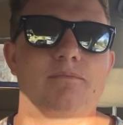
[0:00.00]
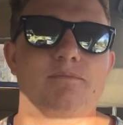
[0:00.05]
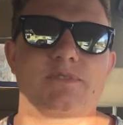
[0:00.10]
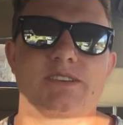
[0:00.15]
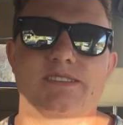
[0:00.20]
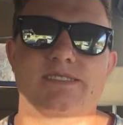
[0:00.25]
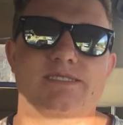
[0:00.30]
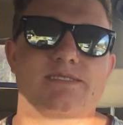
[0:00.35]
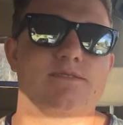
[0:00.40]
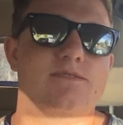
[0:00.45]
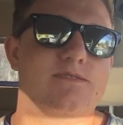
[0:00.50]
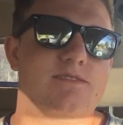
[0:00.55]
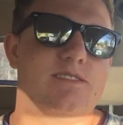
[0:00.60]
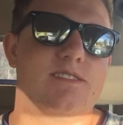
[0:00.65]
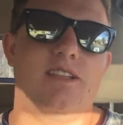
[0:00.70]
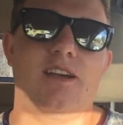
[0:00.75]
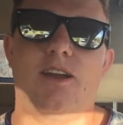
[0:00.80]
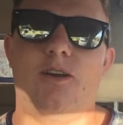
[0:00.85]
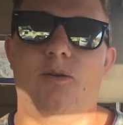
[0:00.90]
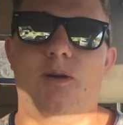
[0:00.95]
Just
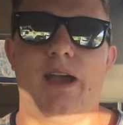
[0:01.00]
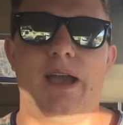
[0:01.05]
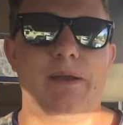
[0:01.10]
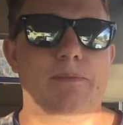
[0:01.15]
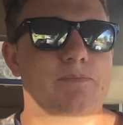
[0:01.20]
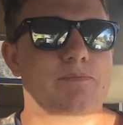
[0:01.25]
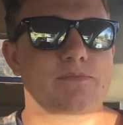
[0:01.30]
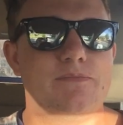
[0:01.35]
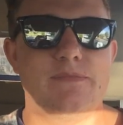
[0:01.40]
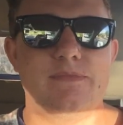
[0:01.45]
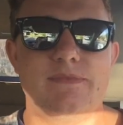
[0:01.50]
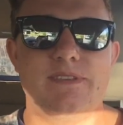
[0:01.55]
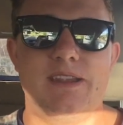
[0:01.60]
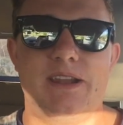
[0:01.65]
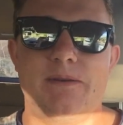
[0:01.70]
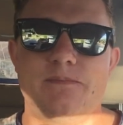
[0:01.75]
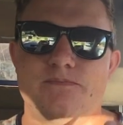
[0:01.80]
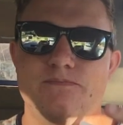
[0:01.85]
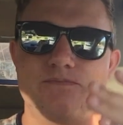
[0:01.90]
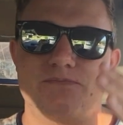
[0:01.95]
click away, you
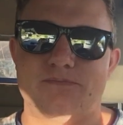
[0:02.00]
know?